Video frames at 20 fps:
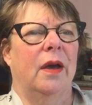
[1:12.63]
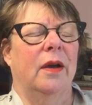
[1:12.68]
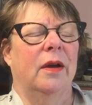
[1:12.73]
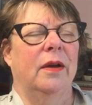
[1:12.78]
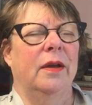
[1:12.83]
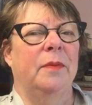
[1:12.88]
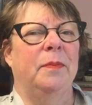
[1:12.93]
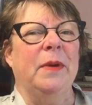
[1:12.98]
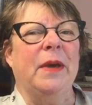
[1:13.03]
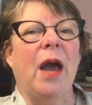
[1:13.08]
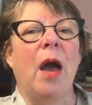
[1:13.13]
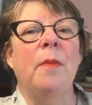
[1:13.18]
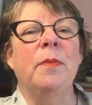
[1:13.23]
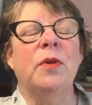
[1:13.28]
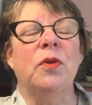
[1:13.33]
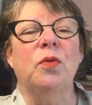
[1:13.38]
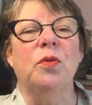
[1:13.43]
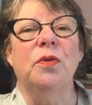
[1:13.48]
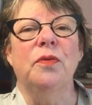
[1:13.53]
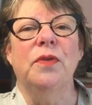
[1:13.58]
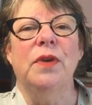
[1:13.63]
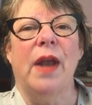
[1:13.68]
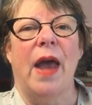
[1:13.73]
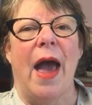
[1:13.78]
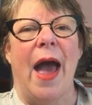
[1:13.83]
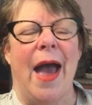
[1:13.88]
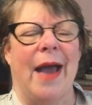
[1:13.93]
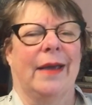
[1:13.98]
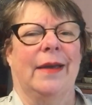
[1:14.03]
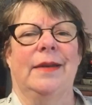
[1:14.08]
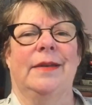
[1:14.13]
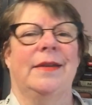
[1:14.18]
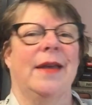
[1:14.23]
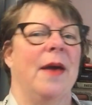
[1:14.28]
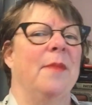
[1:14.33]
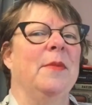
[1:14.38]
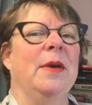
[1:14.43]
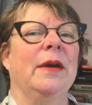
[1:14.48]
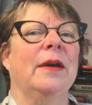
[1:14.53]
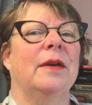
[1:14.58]
it becomes sort of an
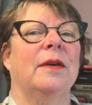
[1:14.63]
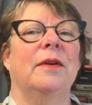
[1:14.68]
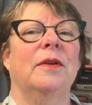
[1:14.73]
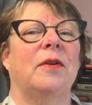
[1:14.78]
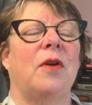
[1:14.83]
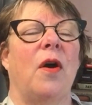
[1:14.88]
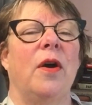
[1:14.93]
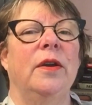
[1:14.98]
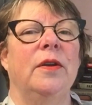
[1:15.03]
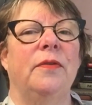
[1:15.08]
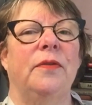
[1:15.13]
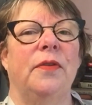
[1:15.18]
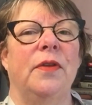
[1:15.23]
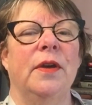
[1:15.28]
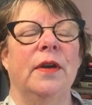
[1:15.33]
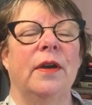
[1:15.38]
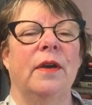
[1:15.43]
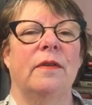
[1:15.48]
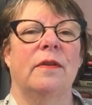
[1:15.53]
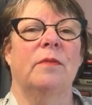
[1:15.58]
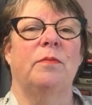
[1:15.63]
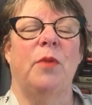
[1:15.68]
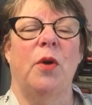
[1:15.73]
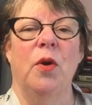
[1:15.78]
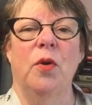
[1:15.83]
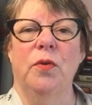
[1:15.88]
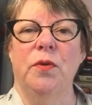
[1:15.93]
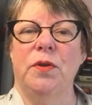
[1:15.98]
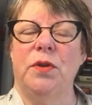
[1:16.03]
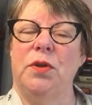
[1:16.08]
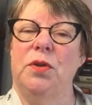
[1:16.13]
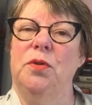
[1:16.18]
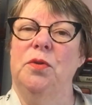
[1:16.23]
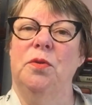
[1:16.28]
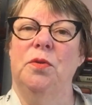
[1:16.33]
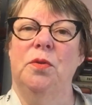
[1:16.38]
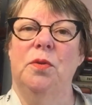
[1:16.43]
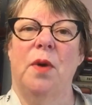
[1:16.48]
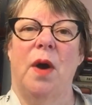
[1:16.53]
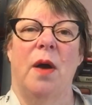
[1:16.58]
academic kind of thing as opposed
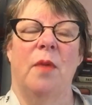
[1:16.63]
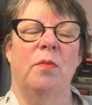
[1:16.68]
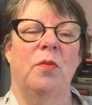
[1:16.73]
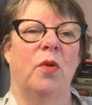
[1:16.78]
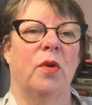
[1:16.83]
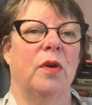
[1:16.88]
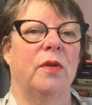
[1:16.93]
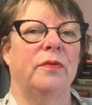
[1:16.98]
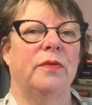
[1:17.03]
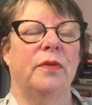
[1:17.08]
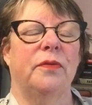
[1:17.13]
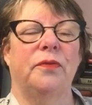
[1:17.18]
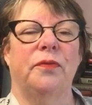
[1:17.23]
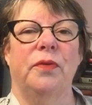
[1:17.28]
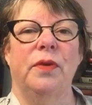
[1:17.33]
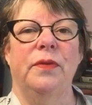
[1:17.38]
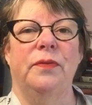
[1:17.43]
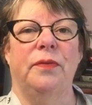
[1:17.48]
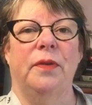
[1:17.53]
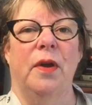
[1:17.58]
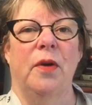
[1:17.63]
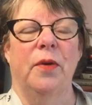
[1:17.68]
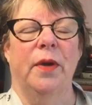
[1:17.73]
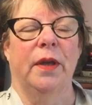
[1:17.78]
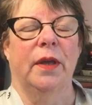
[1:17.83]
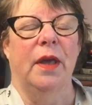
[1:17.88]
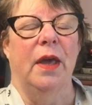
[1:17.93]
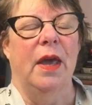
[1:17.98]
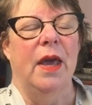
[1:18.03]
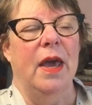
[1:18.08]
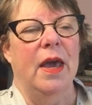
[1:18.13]
to a more of a free-flowing